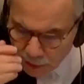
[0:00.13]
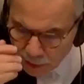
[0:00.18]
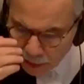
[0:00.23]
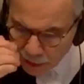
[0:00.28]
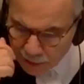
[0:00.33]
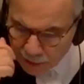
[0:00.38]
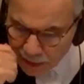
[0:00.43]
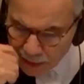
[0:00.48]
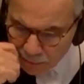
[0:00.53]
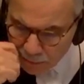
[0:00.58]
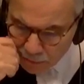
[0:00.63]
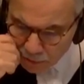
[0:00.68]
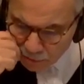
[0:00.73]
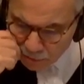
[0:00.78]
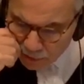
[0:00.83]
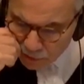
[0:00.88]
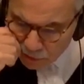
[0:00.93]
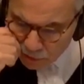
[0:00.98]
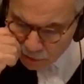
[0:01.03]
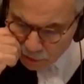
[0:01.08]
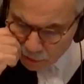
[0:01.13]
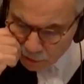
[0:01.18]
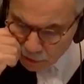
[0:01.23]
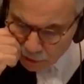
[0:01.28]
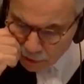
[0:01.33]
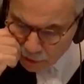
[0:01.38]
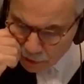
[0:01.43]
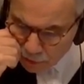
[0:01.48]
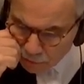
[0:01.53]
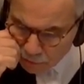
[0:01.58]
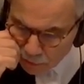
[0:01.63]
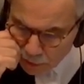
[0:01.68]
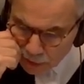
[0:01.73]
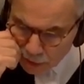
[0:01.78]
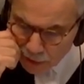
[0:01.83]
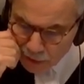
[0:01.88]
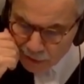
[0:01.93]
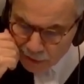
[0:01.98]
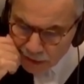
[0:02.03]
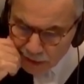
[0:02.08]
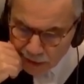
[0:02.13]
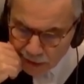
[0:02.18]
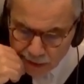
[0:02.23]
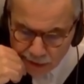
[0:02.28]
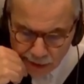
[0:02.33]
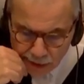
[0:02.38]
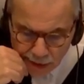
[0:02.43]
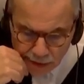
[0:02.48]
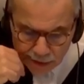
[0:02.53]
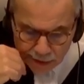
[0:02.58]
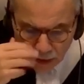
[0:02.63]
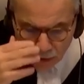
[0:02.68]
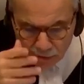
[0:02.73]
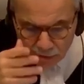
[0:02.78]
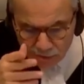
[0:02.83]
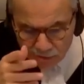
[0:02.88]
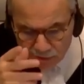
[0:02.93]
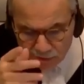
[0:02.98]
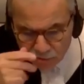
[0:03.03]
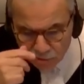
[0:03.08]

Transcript: I thank Professor Marin Kising. I now give the